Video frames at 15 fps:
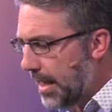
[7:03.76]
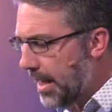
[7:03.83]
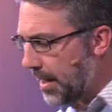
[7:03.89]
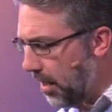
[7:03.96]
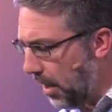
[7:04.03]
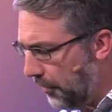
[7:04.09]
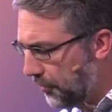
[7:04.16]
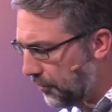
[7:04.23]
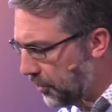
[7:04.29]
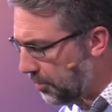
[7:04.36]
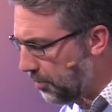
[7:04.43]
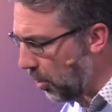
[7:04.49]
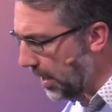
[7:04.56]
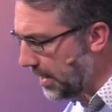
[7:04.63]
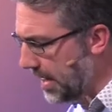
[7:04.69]
Can I also
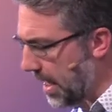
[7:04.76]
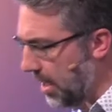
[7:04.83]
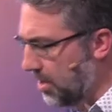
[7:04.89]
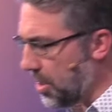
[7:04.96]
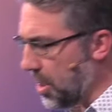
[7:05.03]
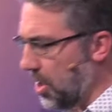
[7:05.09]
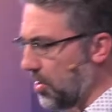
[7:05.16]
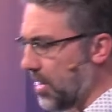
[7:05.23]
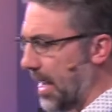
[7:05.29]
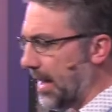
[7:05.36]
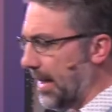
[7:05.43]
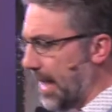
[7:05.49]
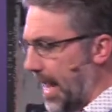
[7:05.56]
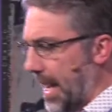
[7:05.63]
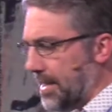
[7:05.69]
just point out, though,
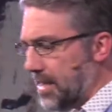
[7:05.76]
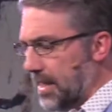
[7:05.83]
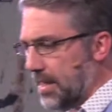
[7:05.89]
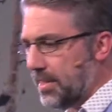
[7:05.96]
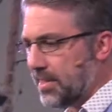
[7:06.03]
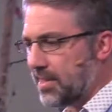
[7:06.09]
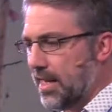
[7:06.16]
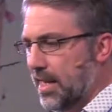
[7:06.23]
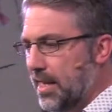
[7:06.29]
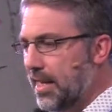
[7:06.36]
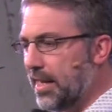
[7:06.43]
that laziness